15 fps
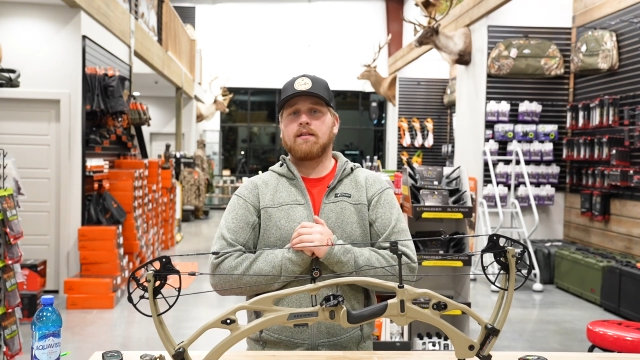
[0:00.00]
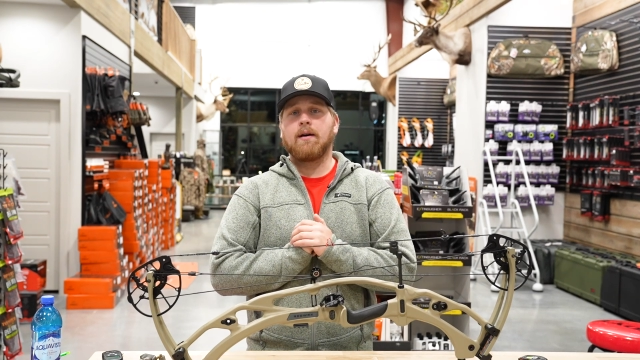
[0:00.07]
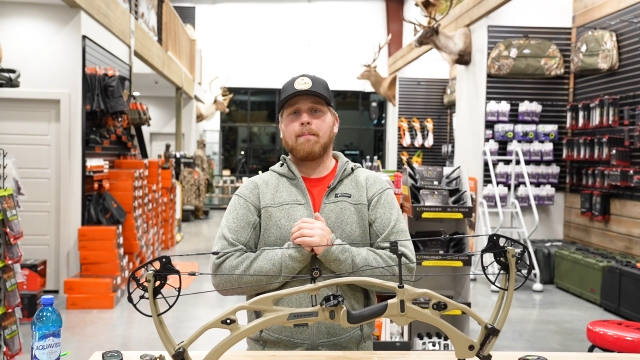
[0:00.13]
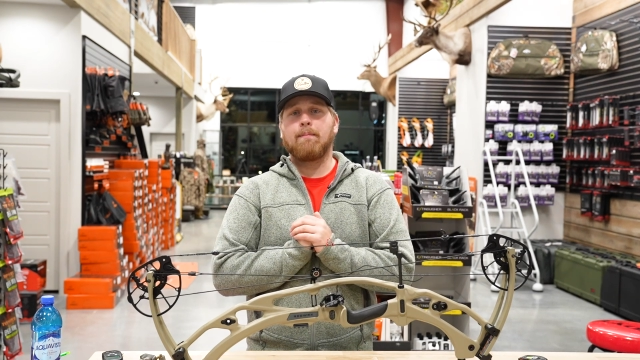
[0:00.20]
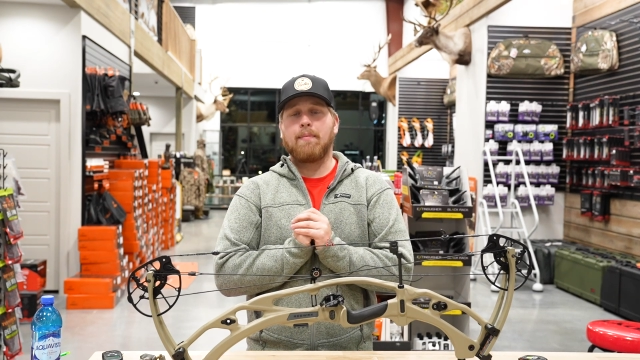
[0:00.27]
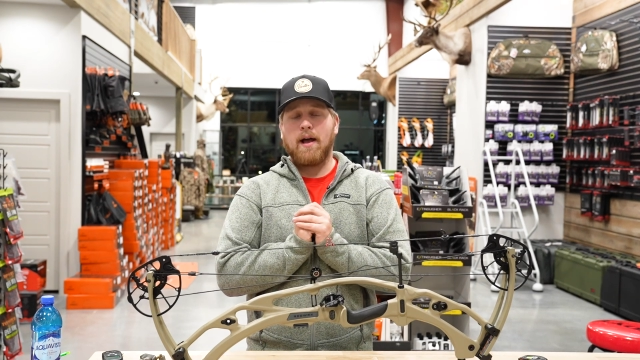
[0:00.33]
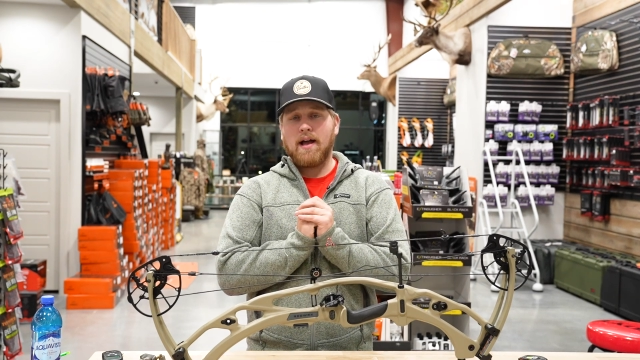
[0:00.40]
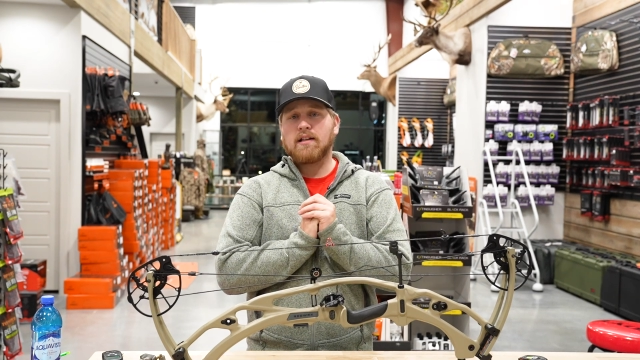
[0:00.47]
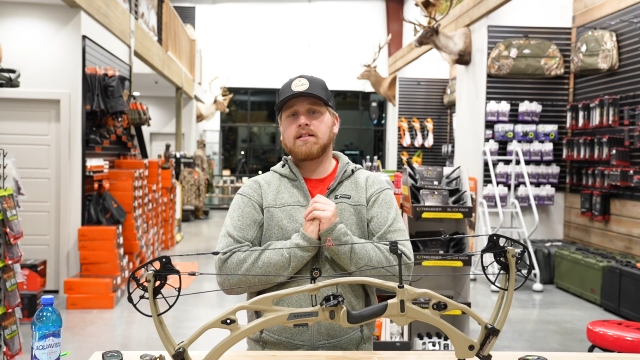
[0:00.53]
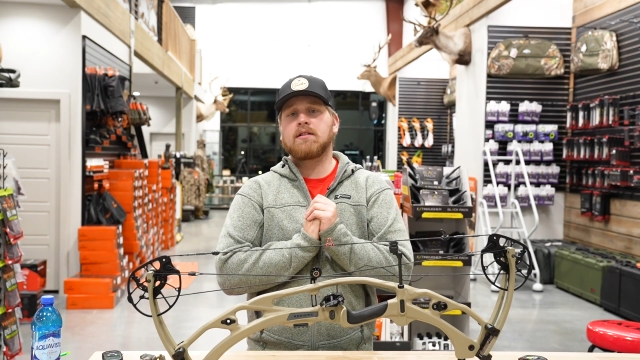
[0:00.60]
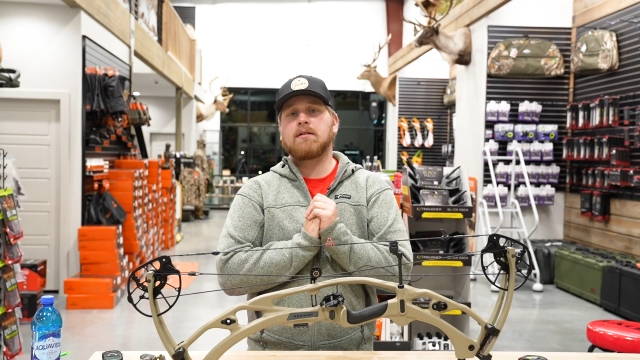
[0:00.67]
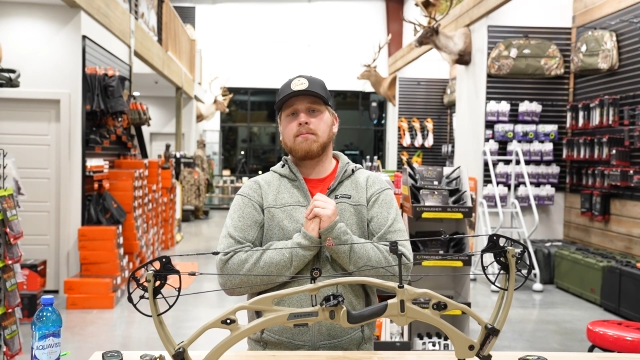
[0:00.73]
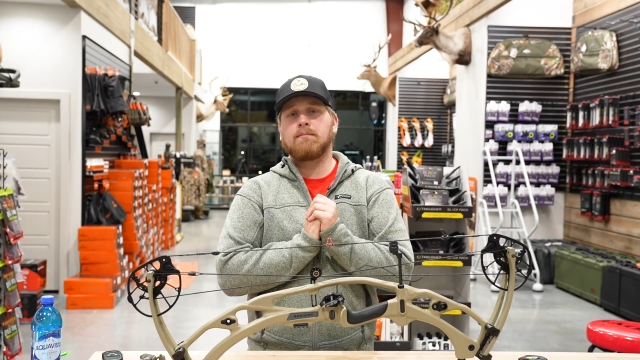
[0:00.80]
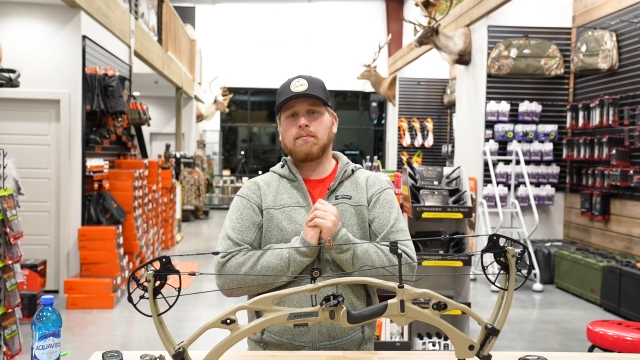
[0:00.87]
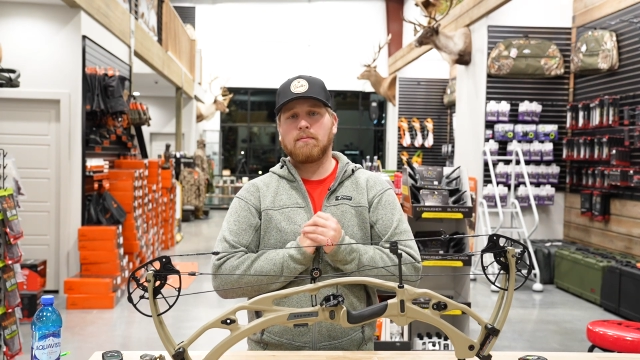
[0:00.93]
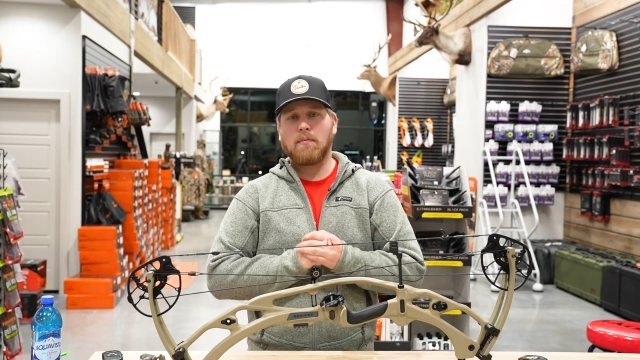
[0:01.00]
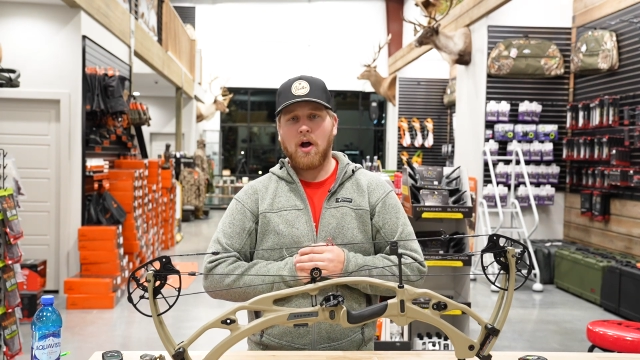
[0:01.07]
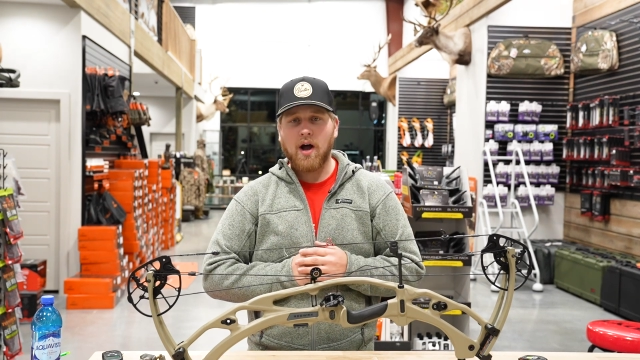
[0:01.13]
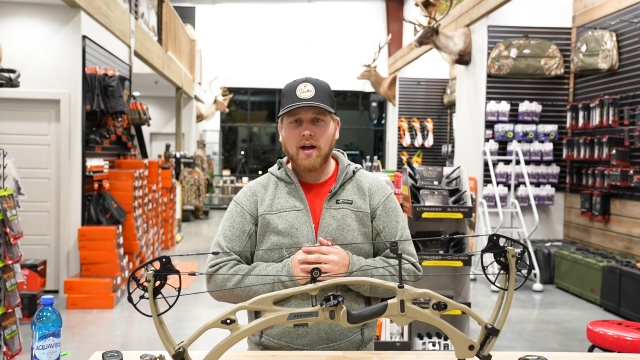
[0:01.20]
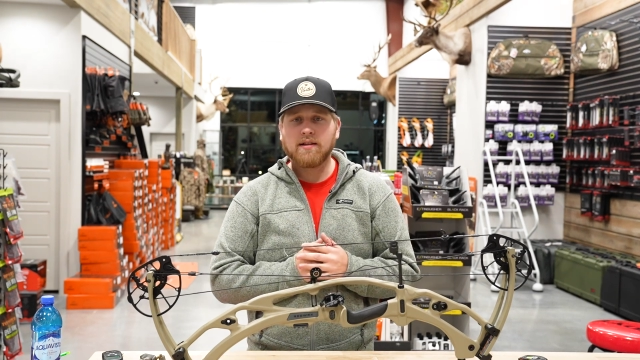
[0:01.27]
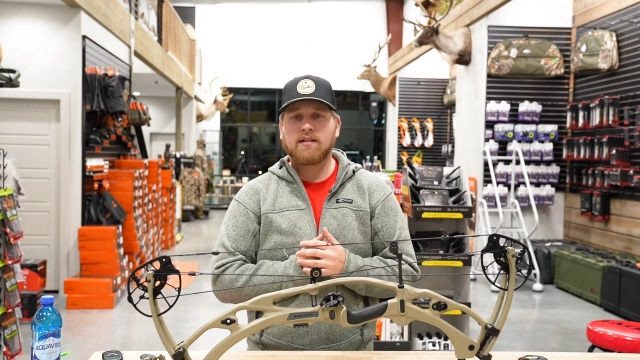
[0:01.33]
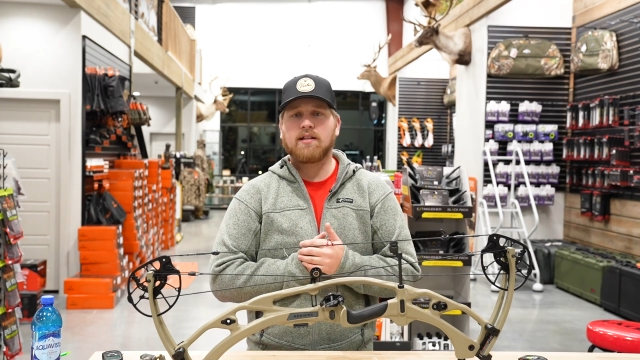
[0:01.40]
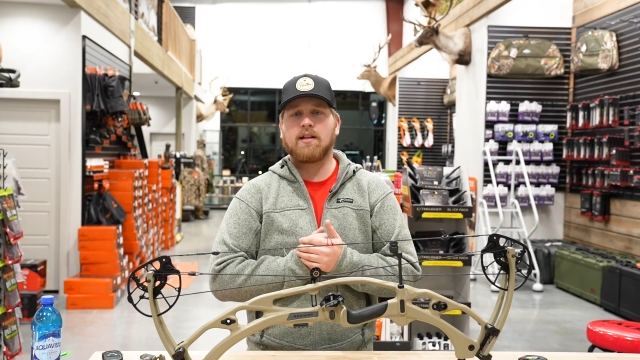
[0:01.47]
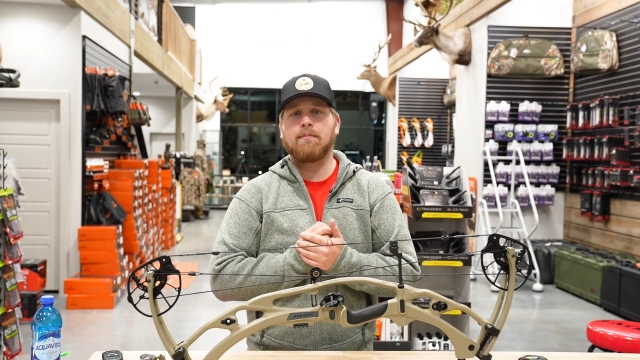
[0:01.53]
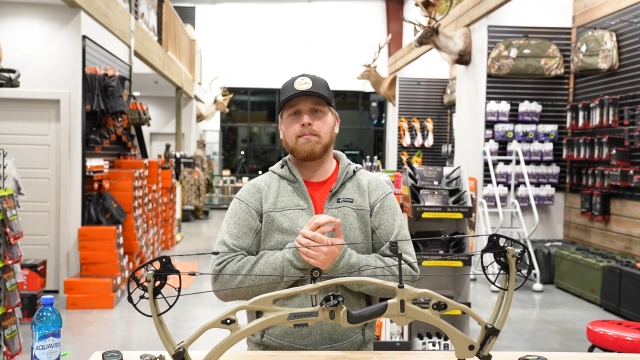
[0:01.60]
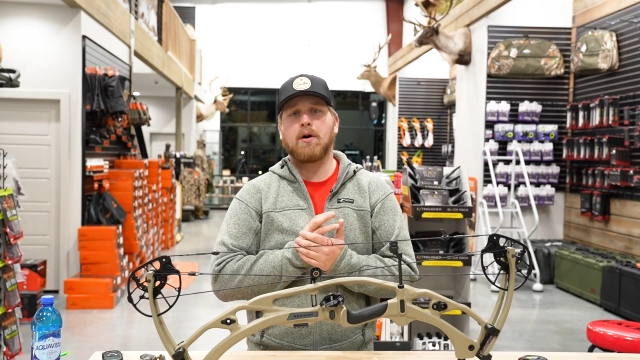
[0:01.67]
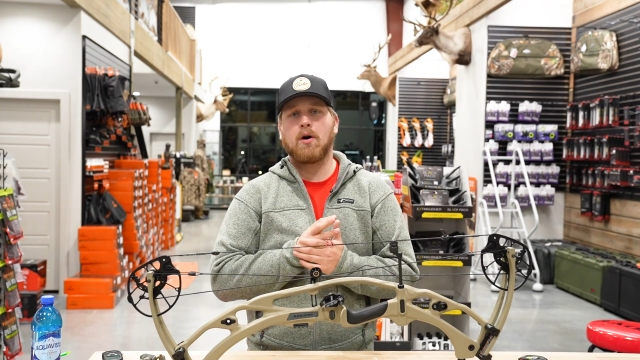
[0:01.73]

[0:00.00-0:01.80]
the best hunting